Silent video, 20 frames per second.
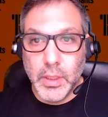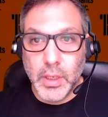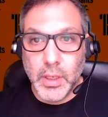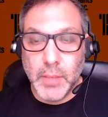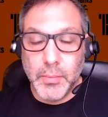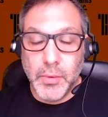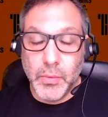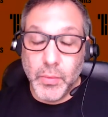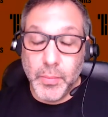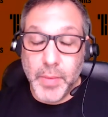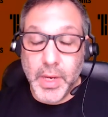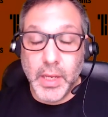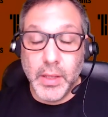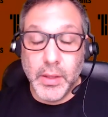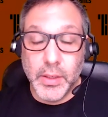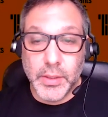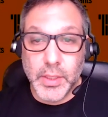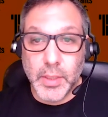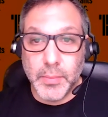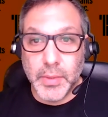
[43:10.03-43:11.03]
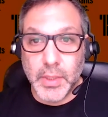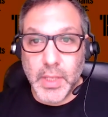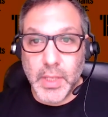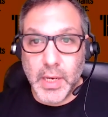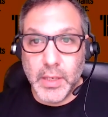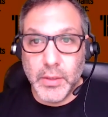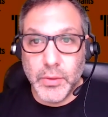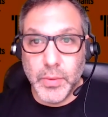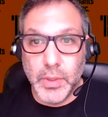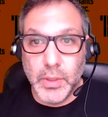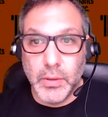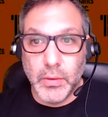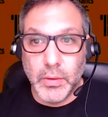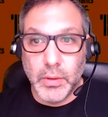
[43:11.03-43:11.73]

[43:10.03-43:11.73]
We're making this up a lot as we go